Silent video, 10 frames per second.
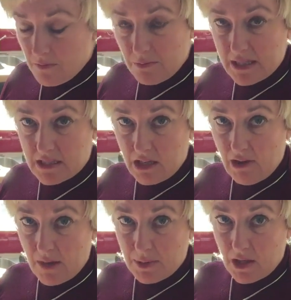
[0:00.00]
Basically,
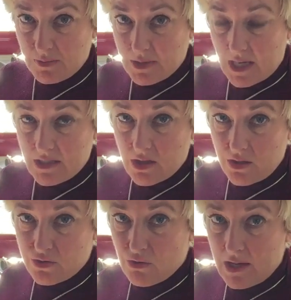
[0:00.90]
grate up of
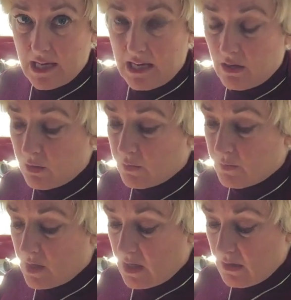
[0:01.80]
potatoes, dry it out,
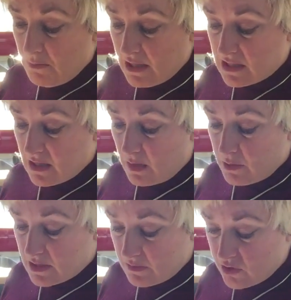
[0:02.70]
mix it up
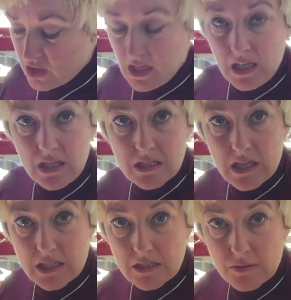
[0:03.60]
with some cheese
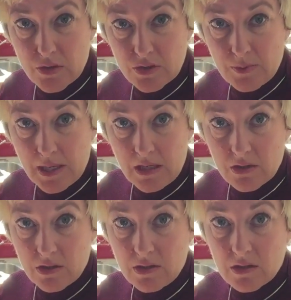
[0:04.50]
and some cooked
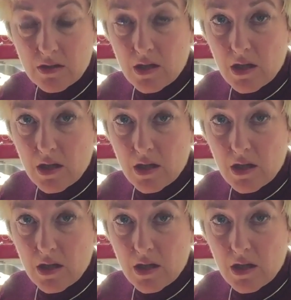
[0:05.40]
bacon,